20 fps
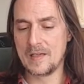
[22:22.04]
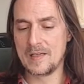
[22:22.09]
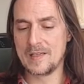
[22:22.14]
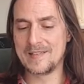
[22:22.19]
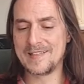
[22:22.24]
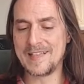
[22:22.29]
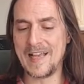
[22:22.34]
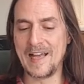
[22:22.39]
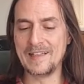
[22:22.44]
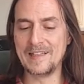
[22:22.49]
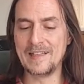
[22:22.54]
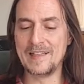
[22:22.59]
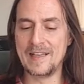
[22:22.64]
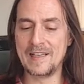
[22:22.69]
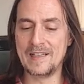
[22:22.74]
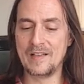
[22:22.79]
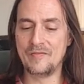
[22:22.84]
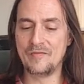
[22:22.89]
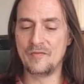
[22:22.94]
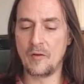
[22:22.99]
Saturday
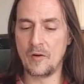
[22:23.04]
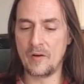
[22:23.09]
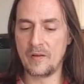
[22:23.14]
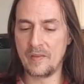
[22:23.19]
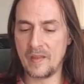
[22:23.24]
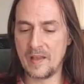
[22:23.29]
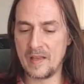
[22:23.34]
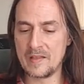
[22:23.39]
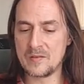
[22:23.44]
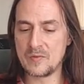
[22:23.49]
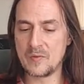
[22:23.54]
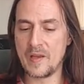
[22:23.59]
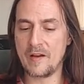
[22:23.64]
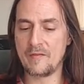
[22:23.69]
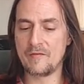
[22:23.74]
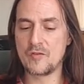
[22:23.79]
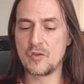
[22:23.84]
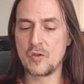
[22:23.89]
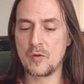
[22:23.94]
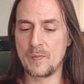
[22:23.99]
the fourteenth, we
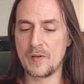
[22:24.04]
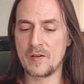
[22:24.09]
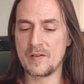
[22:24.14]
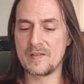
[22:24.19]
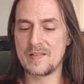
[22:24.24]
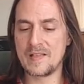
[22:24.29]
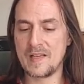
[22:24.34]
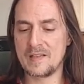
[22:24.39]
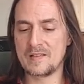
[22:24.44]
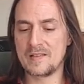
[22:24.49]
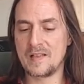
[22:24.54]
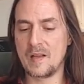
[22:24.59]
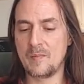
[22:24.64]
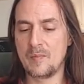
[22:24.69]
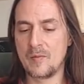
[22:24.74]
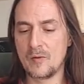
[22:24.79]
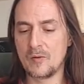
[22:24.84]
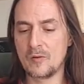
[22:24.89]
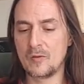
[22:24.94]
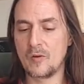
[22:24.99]
have Jupiter sextile
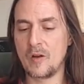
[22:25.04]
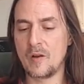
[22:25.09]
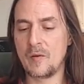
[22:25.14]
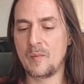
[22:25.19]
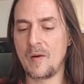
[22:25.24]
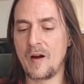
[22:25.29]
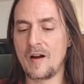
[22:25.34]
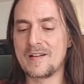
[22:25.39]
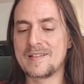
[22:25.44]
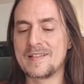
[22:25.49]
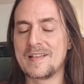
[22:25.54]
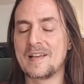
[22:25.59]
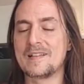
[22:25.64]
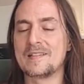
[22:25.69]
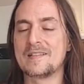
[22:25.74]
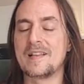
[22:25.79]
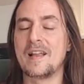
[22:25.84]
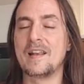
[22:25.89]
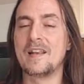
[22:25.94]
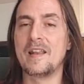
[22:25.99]
Pluto and Mars
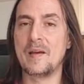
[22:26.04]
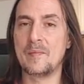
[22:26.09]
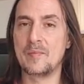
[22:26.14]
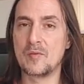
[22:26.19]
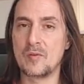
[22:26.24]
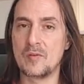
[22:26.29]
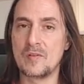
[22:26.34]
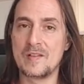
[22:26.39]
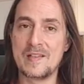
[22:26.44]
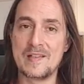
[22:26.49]
sextile Neptune.